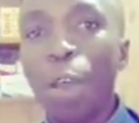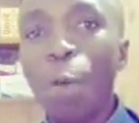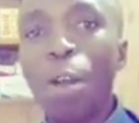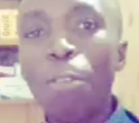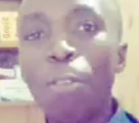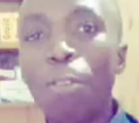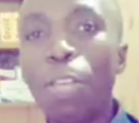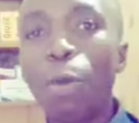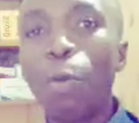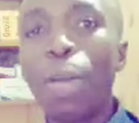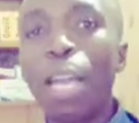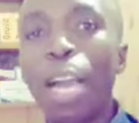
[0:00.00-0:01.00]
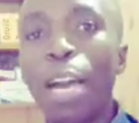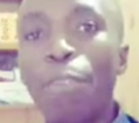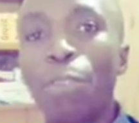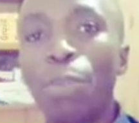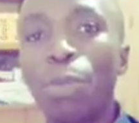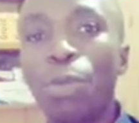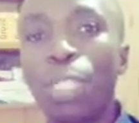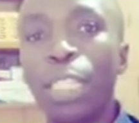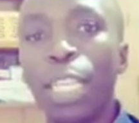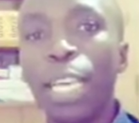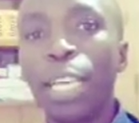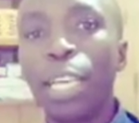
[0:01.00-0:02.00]
One thing we have to
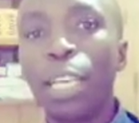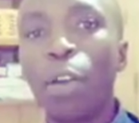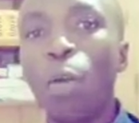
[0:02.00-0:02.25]
take,